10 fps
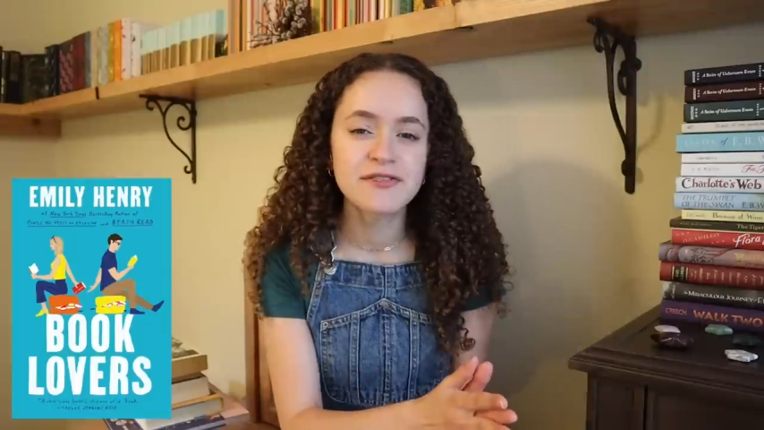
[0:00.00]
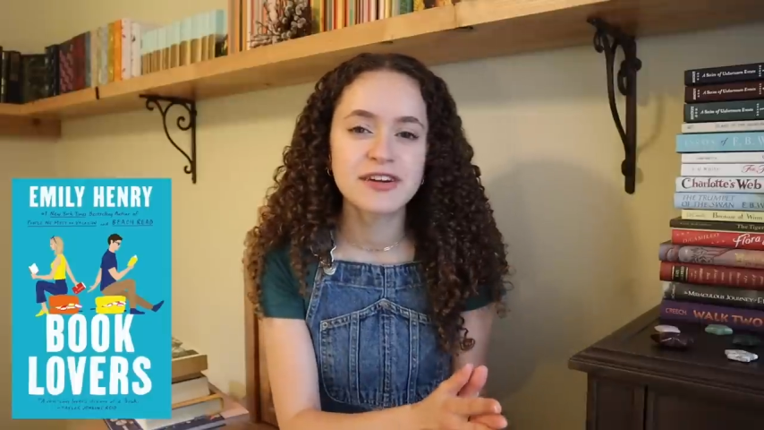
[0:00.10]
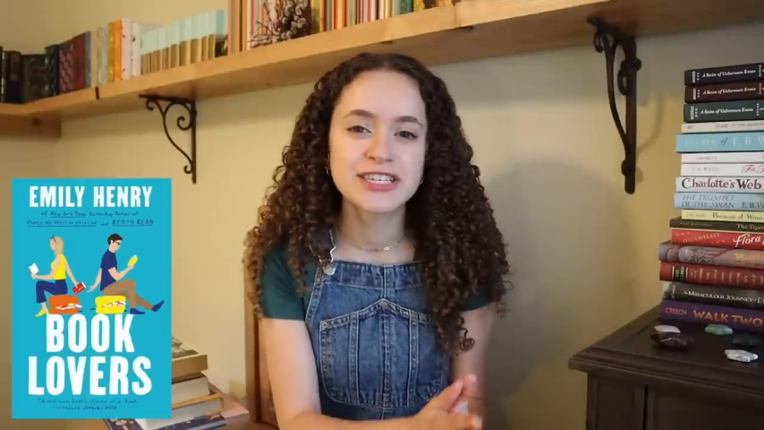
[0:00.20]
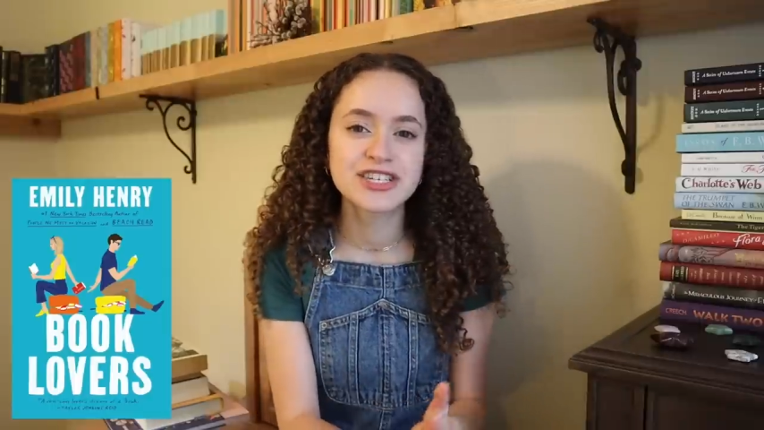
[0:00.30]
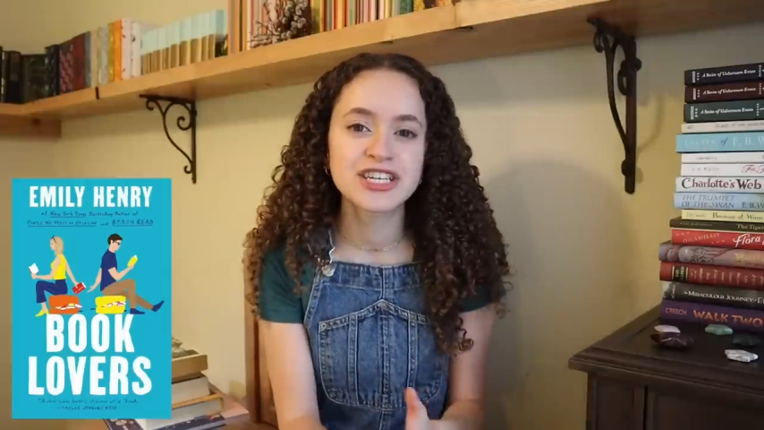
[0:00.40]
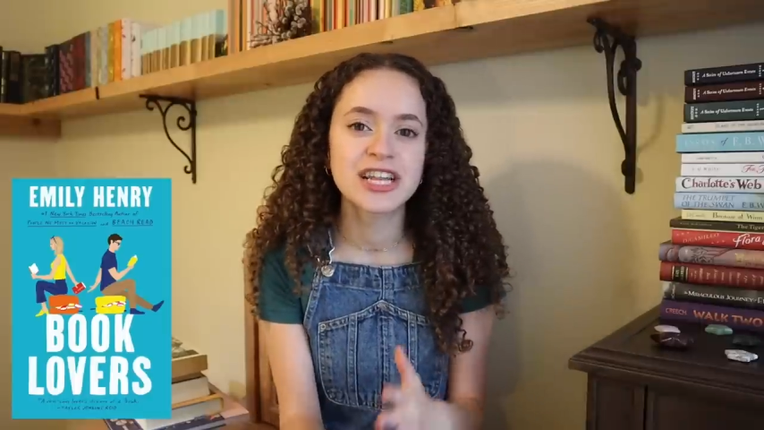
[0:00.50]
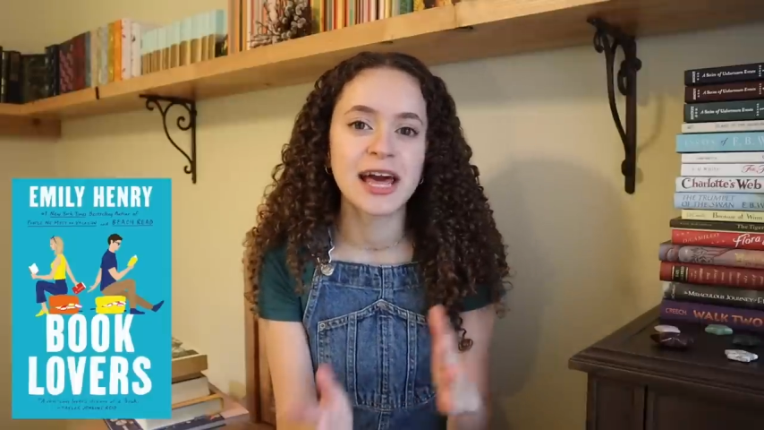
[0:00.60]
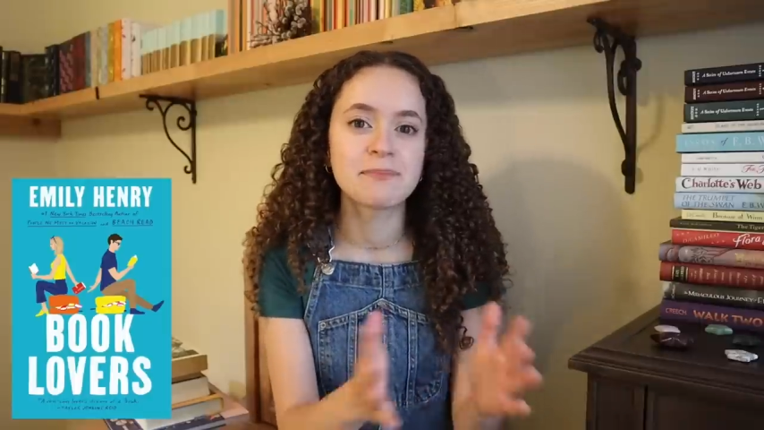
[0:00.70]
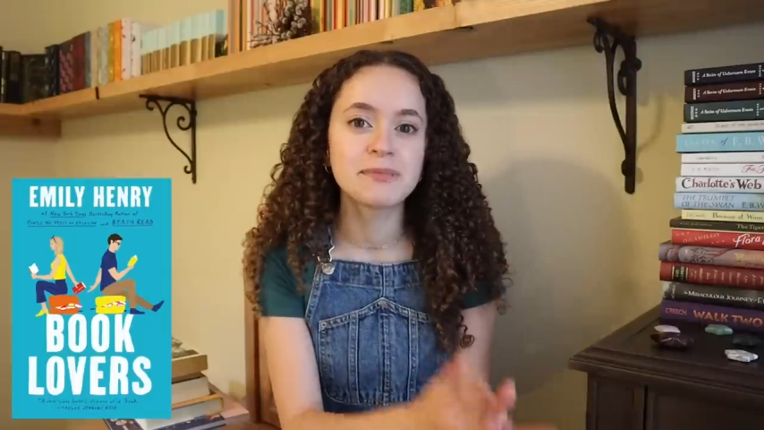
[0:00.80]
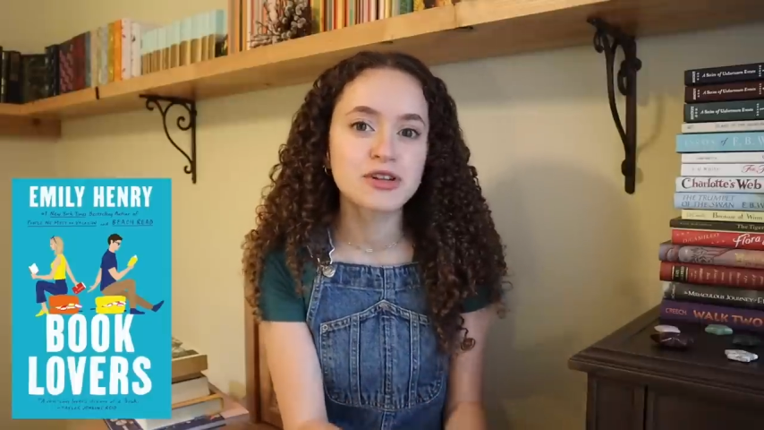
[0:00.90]
fiction,
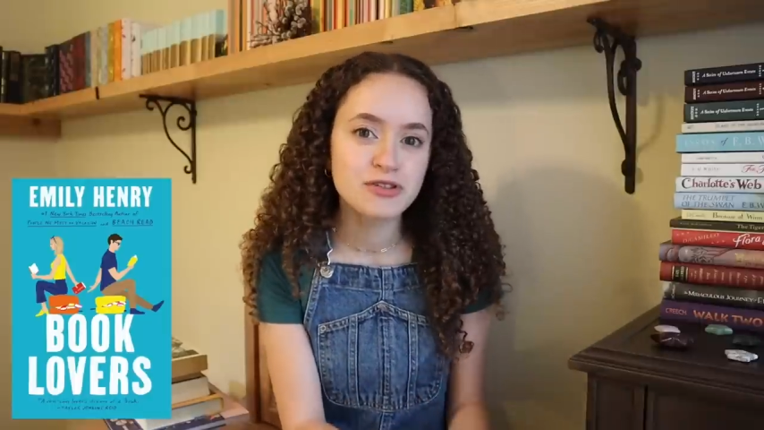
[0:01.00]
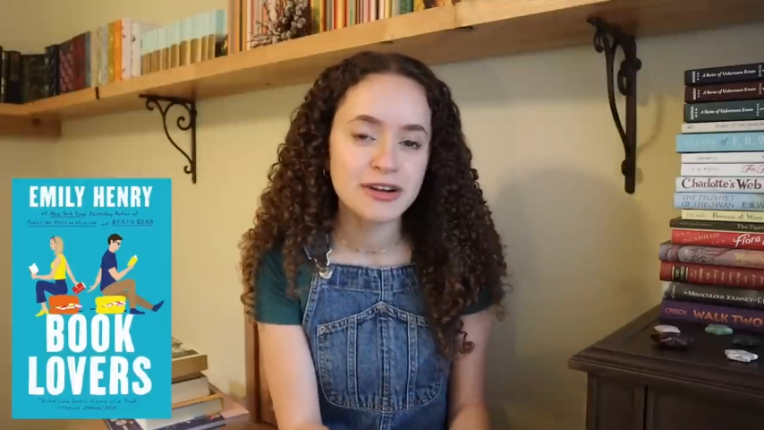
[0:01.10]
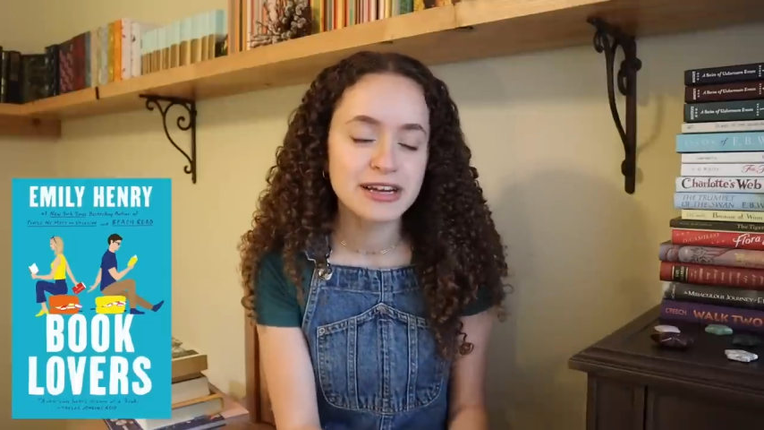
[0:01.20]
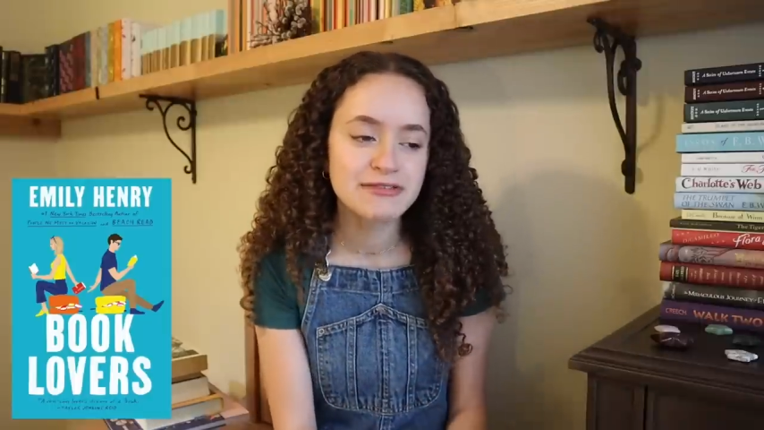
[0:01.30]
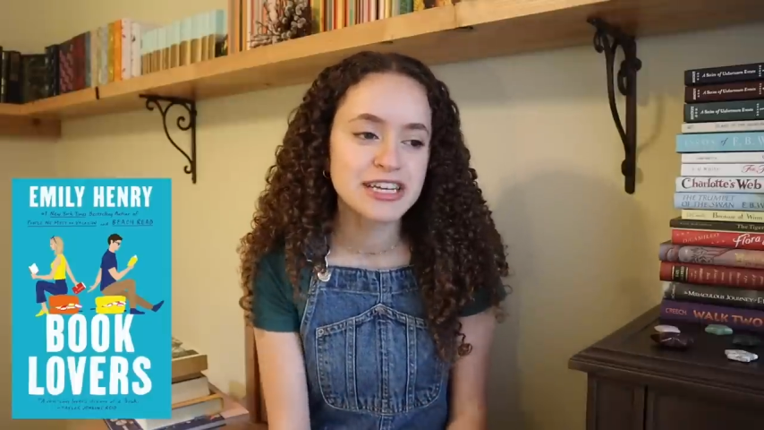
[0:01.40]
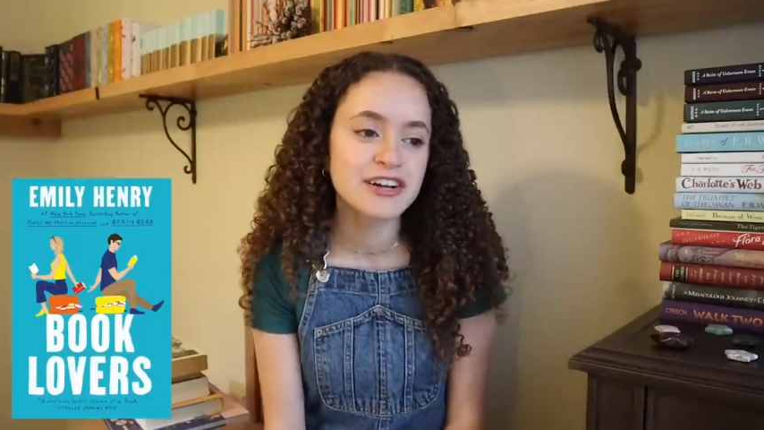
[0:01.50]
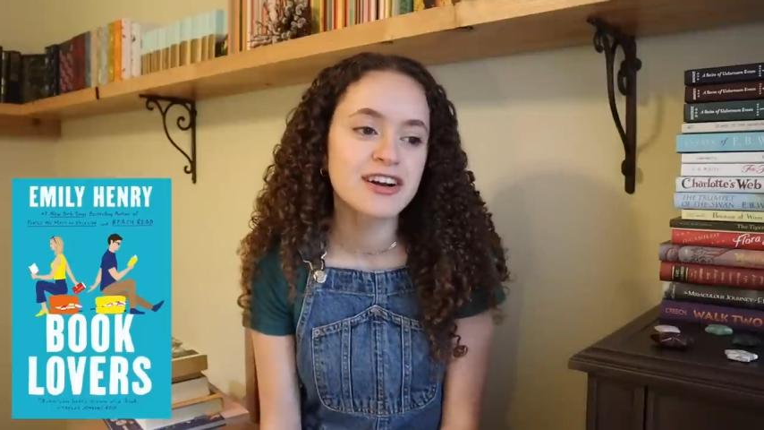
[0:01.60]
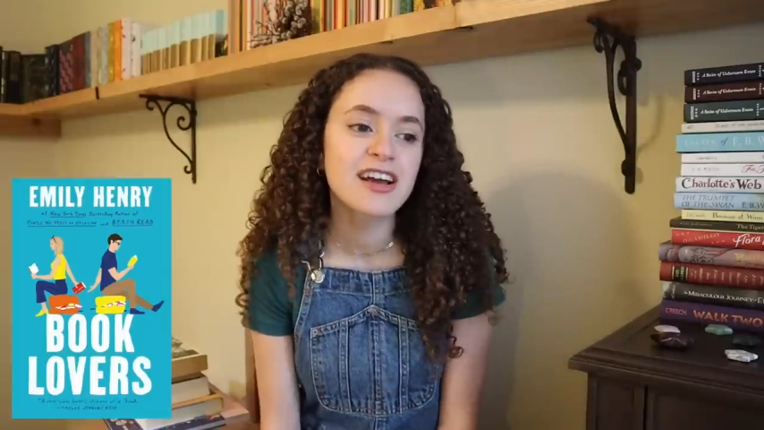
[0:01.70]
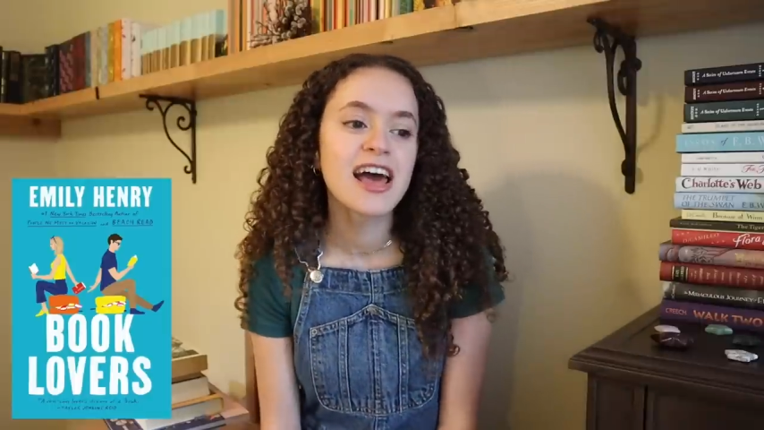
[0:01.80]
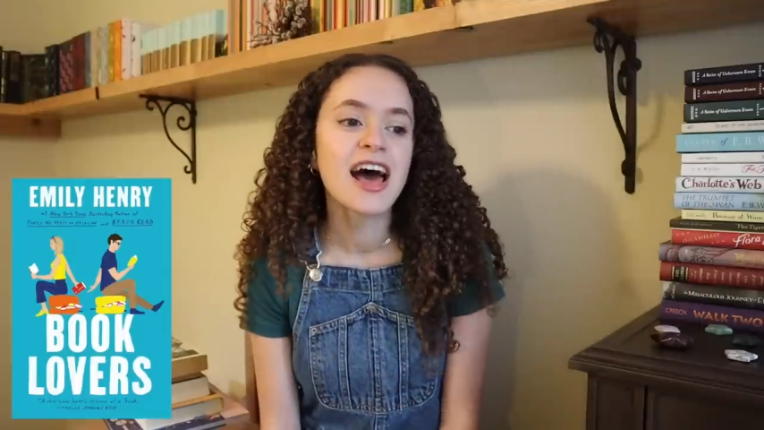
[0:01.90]
and middle grade reader,